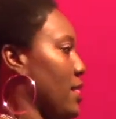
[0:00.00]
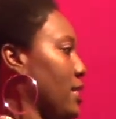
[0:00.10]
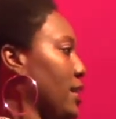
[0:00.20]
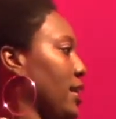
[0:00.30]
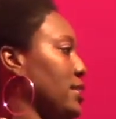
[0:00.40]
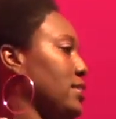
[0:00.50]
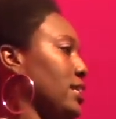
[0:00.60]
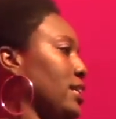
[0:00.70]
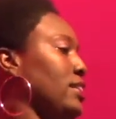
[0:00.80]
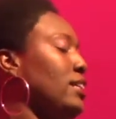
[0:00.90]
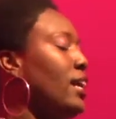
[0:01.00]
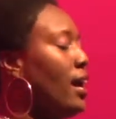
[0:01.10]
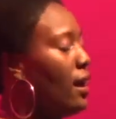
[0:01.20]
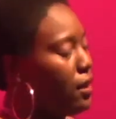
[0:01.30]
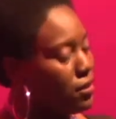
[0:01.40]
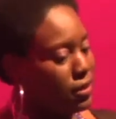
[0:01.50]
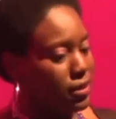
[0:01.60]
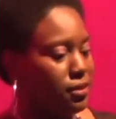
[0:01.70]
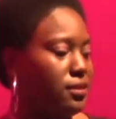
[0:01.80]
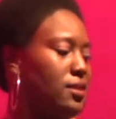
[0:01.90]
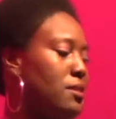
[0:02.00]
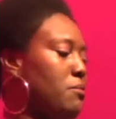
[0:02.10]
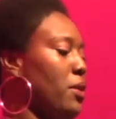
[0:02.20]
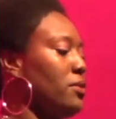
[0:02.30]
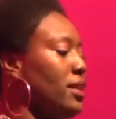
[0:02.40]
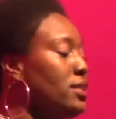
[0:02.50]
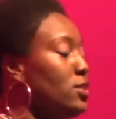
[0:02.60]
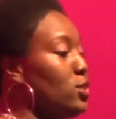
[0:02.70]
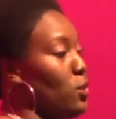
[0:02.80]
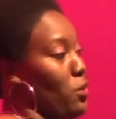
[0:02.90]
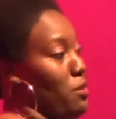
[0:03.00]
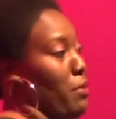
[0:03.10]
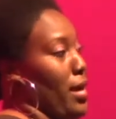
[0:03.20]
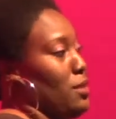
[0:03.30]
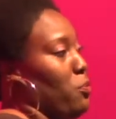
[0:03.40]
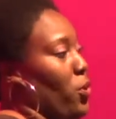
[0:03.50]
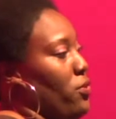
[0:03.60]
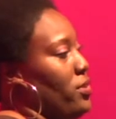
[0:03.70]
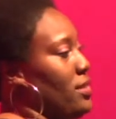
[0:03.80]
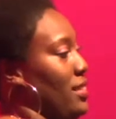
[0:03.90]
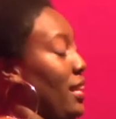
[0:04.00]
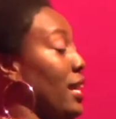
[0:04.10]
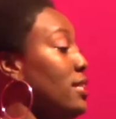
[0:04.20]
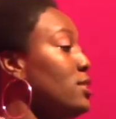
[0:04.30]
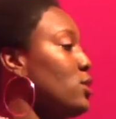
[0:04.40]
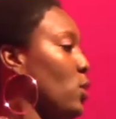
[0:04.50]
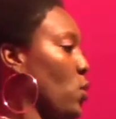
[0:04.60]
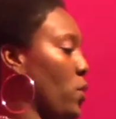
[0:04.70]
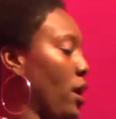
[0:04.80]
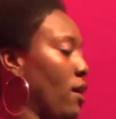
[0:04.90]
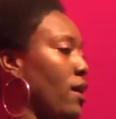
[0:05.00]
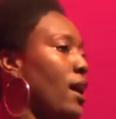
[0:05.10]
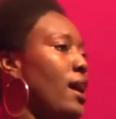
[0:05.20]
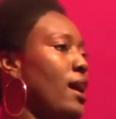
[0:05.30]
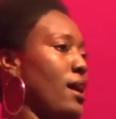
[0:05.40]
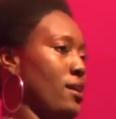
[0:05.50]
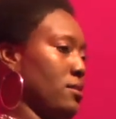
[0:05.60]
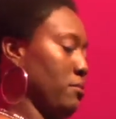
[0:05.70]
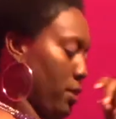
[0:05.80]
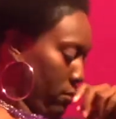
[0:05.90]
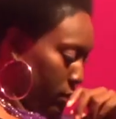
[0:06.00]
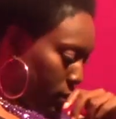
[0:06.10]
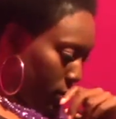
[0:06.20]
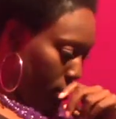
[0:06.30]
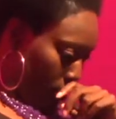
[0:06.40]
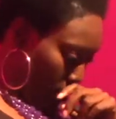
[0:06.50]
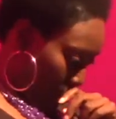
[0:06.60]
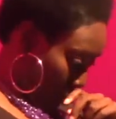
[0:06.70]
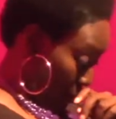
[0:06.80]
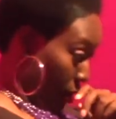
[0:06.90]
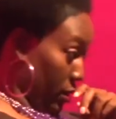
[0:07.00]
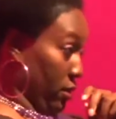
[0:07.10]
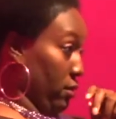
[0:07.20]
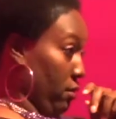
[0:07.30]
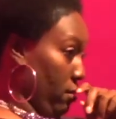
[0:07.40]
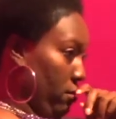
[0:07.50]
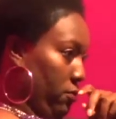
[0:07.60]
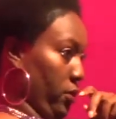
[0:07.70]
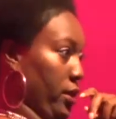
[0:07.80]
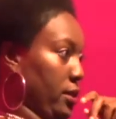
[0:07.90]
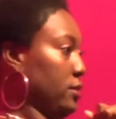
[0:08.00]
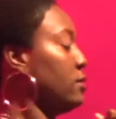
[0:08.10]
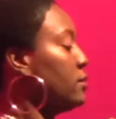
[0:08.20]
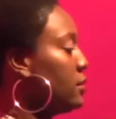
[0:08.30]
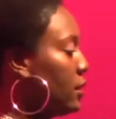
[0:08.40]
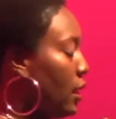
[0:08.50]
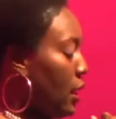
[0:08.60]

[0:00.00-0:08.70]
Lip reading: Then I said, you know, my relationship with my ex-boyfriend didn't end so well, and my relationship with my ex-girlfriend.